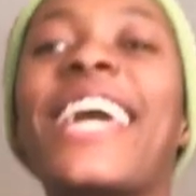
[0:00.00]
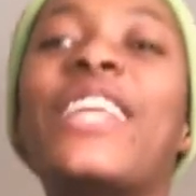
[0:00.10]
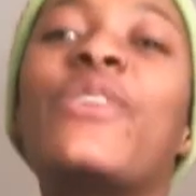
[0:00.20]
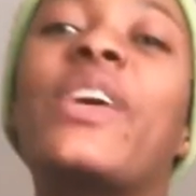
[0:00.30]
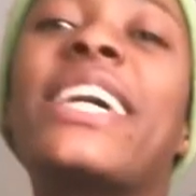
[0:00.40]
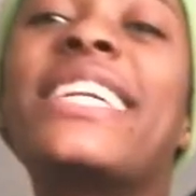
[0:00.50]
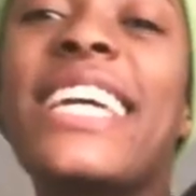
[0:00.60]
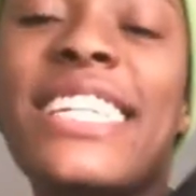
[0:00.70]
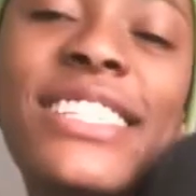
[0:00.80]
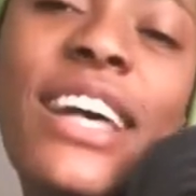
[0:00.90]
Anyway,
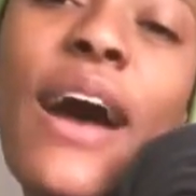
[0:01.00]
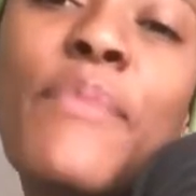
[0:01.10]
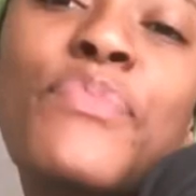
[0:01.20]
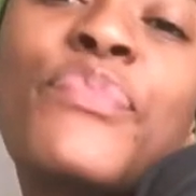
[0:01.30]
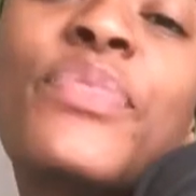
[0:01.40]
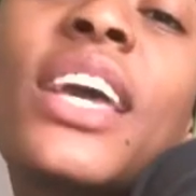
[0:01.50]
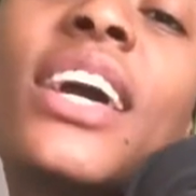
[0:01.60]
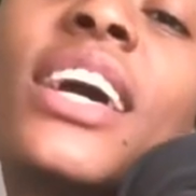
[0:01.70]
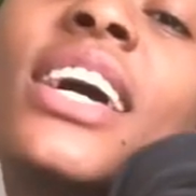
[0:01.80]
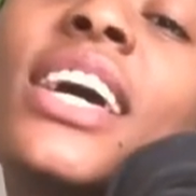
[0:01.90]
yes,
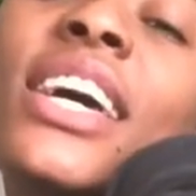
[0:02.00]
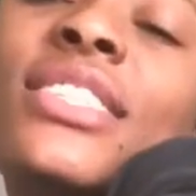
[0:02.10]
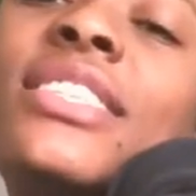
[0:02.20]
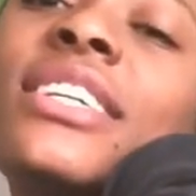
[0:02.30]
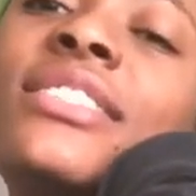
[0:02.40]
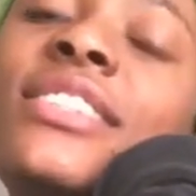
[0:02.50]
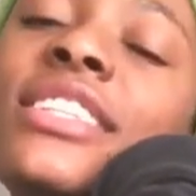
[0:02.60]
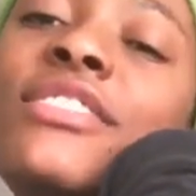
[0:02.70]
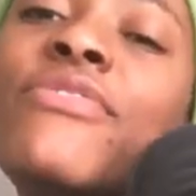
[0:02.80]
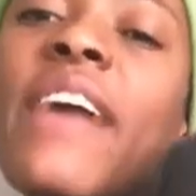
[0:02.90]

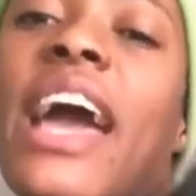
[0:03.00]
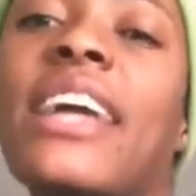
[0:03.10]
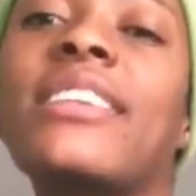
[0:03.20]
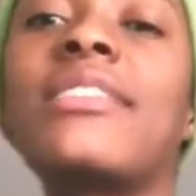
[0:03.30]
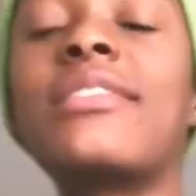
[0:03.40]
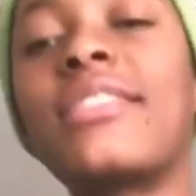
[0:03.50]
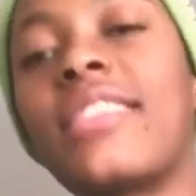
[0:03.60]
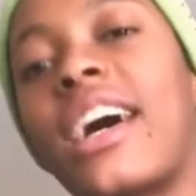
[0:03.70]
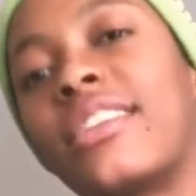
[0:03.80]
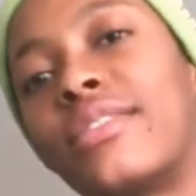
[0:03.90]
it's fangs
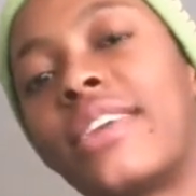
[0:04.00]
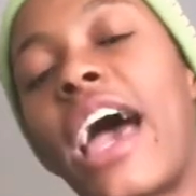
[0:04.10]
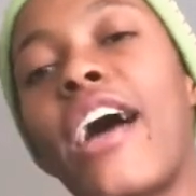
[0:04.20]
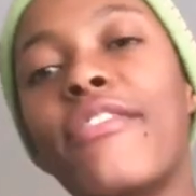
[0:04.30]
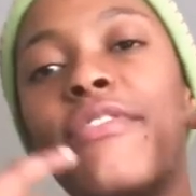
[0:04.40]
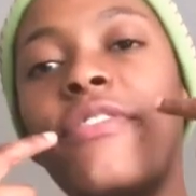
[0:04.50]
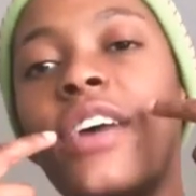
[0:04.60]
that have,